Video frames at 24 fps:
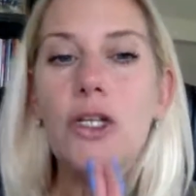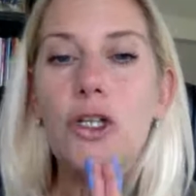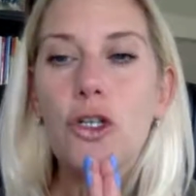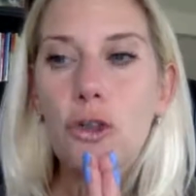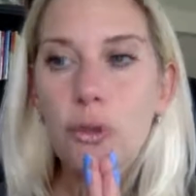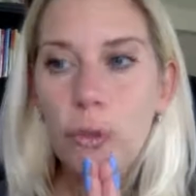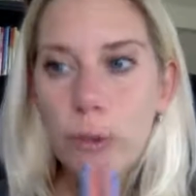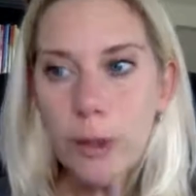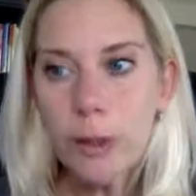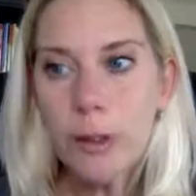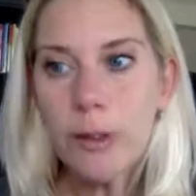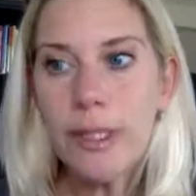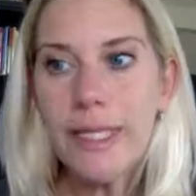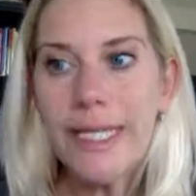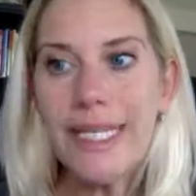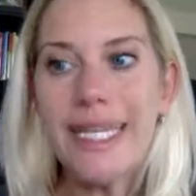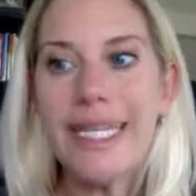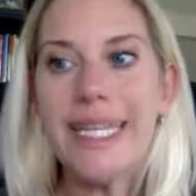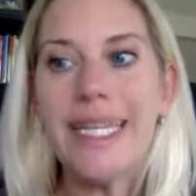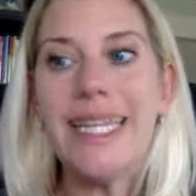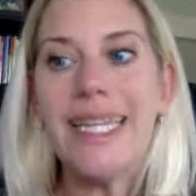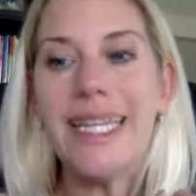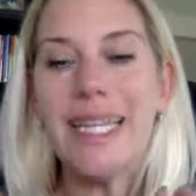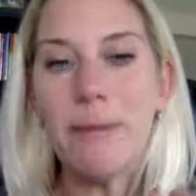
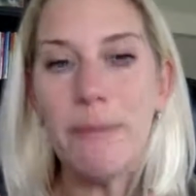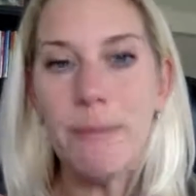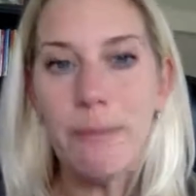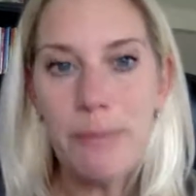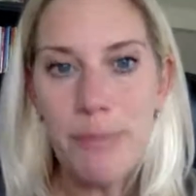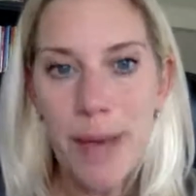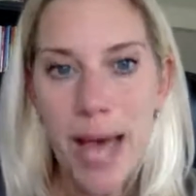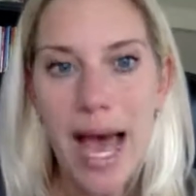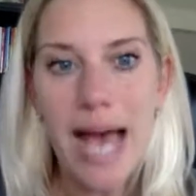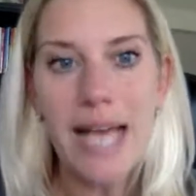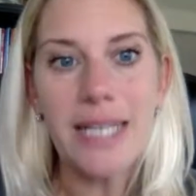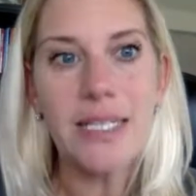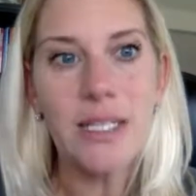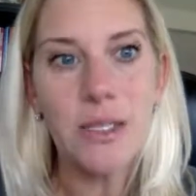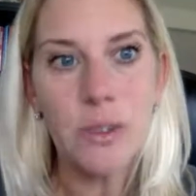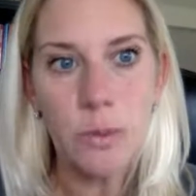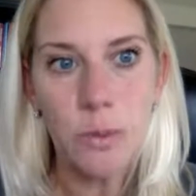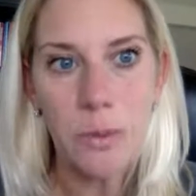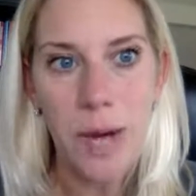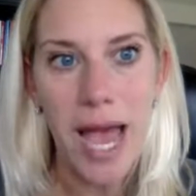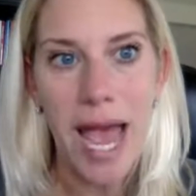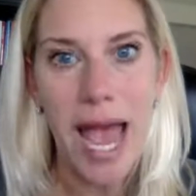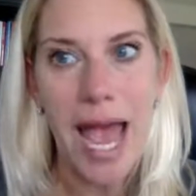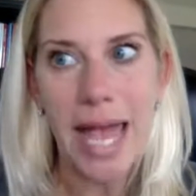Truly, the
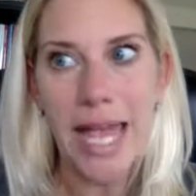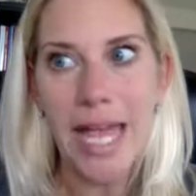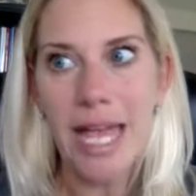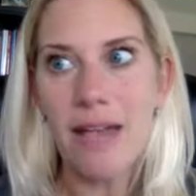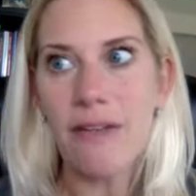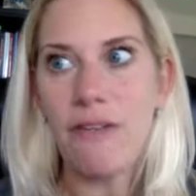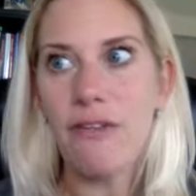best way,